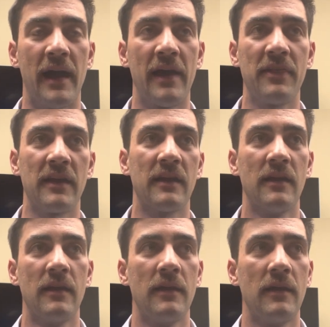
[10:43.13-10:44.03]
I think,
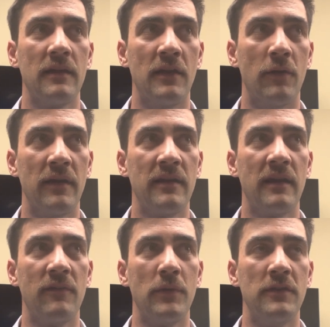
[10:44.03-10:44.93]

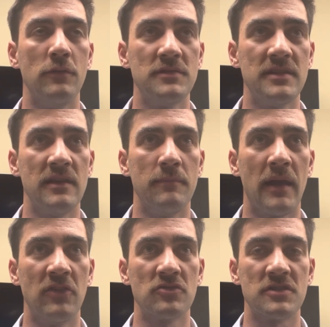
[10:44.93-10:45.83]
if we do see
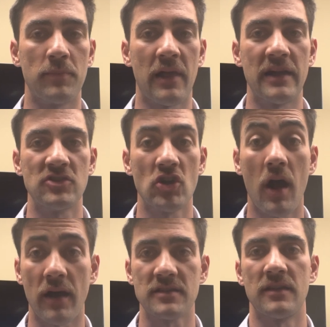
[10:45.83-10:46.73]
major supply
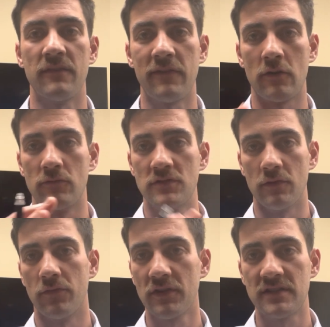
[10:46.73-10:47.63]
shocks and the Federal
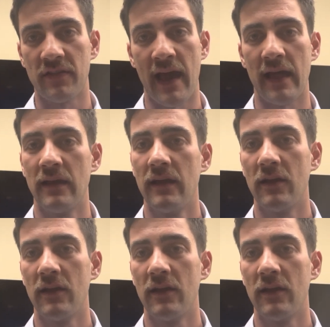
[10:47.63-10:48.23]
Reserve looks at that,